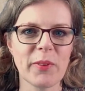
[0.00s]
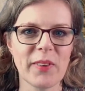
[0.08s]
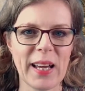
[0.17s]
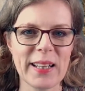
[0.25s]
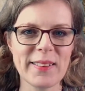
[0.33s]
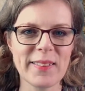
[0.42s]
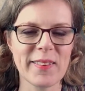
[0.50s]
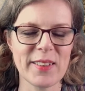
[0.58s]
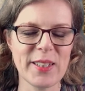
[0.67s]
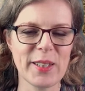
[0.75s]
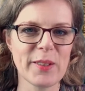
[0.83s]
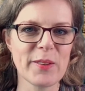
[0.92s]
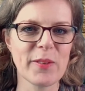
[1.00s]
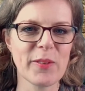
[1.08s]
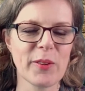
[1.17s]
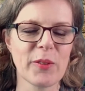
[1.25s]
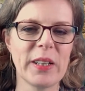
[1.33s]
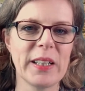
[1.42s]
tend to use
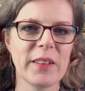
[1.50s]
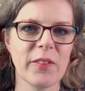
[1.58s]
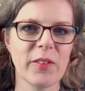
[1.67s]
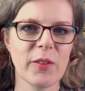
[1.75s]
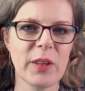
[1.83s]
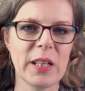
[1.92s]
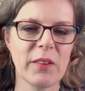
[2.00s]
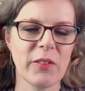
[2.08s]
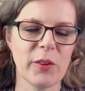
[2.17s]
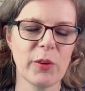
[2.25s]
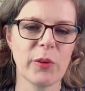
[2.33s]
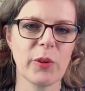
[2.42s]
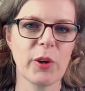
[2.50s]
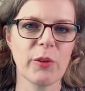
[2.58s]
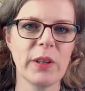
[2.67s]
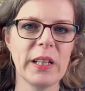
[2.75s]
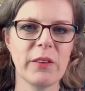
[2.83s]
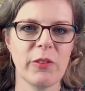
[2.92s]
green screens or the
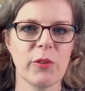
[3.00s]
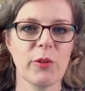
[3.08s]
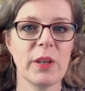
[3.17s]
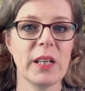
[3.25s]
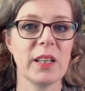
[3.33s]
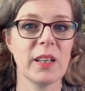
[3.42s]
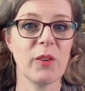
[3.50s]
green screen